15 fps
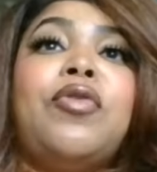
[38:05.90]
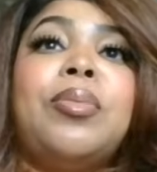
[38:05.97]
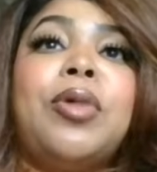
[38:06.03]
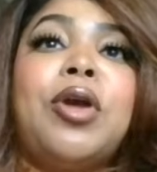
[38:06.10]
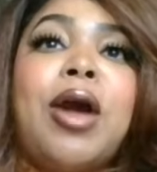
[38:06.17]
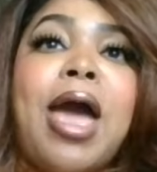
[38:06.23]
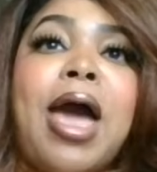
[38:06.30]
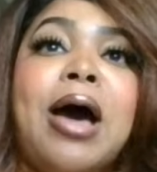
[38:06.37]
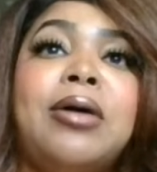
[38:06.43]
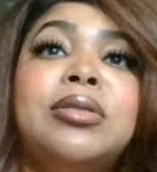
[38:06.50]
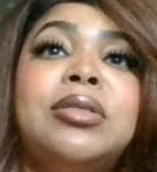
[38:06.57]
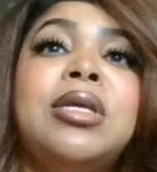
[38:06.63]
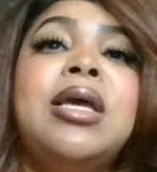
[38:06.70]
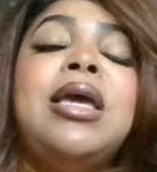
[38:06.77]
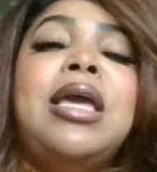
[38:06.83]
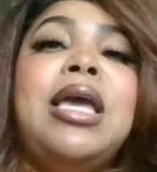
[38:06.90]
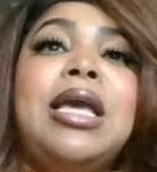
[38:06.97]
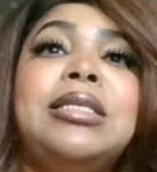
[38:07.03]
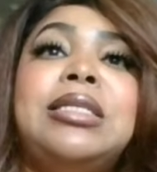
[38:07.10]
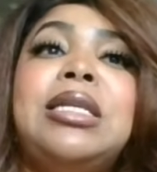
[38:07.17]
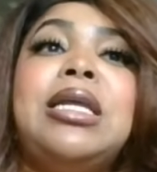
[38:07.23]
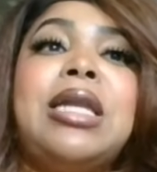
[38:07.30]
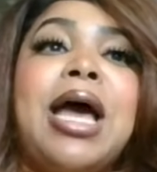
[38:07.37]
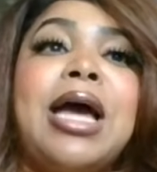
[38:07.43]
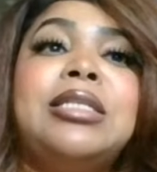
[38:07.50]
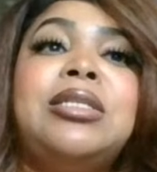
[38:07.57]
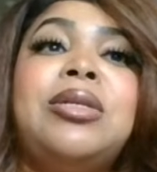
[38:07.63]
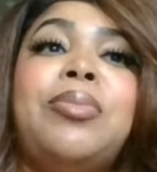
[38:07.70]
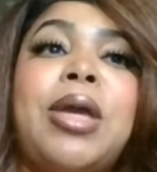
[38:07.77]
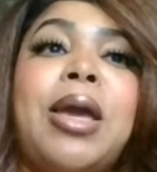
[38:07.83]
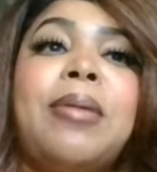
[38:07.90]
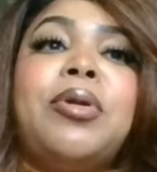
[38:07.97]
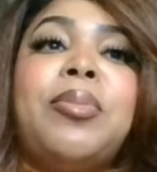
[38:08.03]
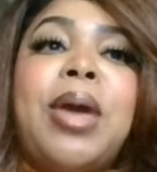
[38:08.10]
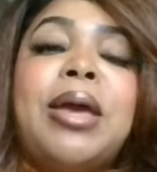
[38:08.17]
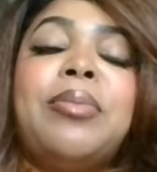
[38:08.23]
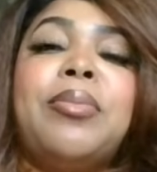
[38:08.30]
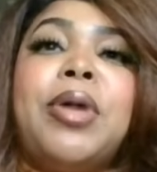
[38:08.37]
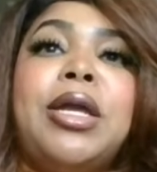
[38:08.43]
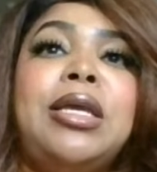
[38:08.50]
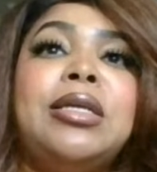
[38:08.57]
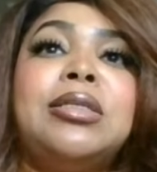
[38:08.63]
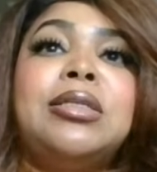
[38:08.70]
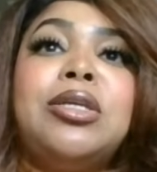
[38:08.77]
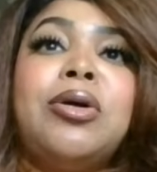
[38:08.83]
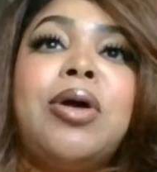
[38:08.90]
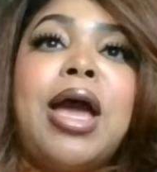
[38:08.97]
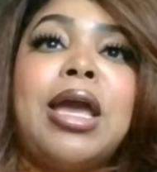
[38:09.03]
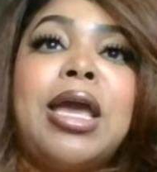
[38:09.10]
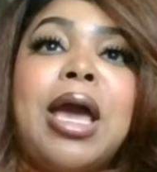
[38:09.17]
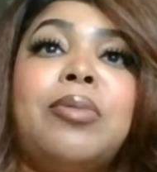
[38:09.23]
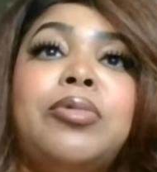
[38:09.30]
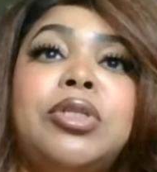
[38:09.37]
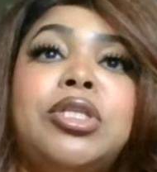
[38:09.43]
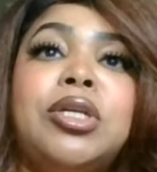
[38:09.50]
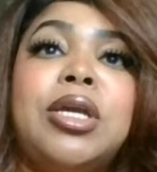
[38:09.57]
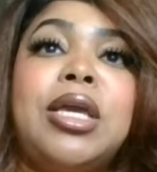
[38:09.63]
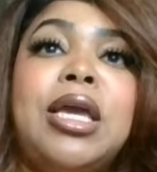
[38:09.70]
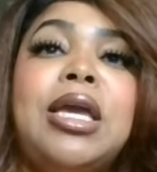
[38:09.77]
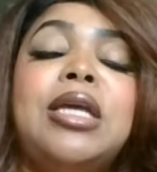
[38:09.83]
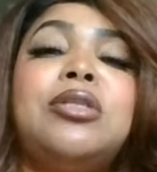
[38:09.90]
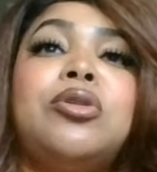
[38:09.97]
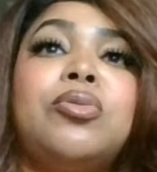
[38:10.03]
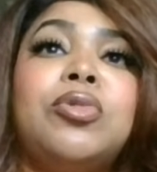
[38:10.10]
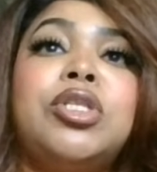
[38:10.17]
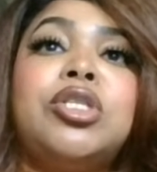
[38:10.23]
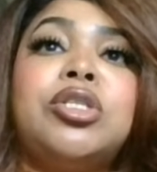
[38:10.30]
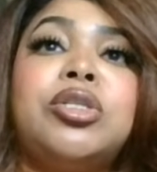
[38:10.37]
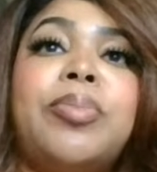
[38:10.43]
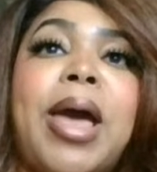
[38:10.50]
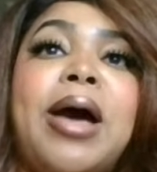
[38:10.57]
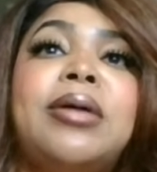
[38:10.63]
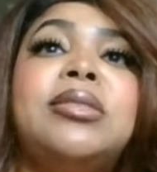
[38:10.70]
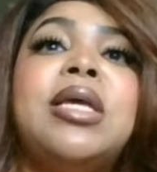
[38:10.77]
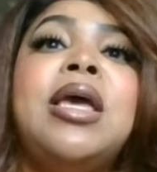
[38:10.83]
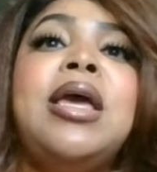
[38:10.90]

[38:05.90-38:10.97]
your house? Isn't it nice to be able to make money and still hang out with your kids or with your spouse?